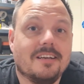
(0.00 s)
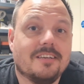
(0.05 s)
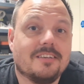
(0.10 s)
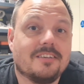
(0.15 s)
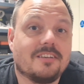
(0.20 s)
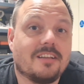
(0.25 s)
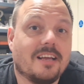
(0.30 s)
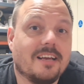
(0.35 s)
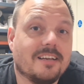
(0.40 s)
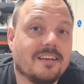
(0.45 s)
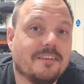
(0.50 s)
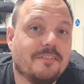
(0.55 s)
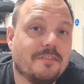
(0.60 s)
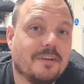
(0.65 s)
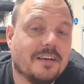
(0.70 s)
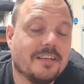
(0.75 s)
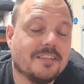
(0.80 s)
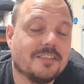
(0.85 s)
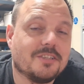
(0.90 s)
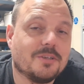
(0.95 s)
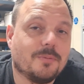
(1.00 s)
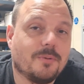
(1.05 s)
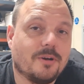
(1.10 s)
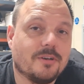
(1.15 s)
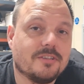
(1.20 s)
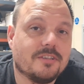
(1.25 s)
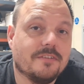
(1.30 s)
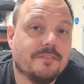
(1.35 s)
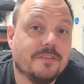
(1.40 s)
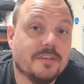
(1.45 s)
slightly further
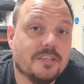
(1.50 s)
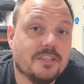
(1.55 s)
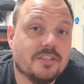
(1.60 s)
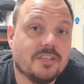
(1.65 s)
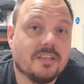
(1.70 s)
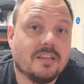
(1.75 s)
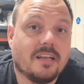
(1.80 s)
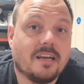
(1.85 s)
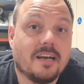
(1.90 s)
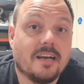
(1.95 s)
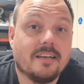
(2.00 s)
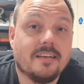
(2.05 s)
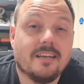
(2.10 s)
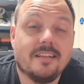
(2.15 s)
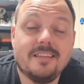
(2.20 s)
towards the finishing line,